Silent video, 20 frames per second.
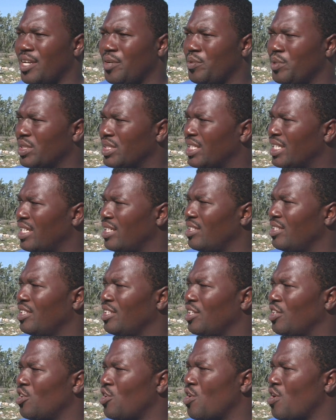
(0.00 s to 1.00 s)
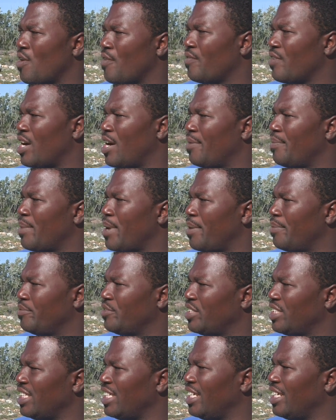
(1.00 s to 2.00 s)
It was killing it off. I'm
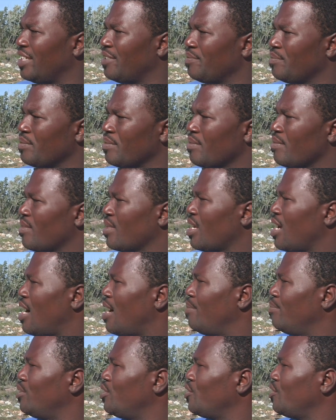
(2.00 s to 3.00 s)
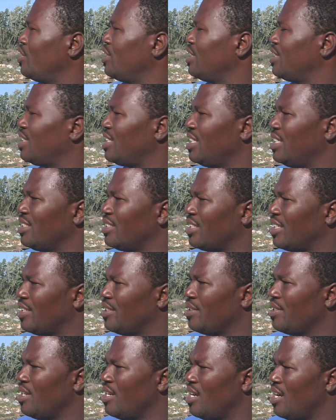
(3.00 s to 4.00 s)
seeing during the
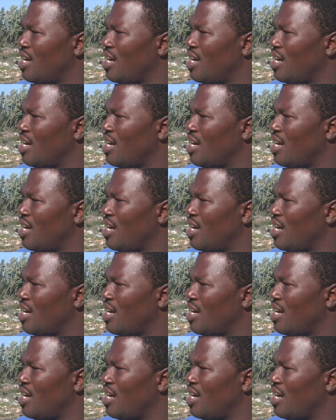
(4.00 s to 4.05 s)
season,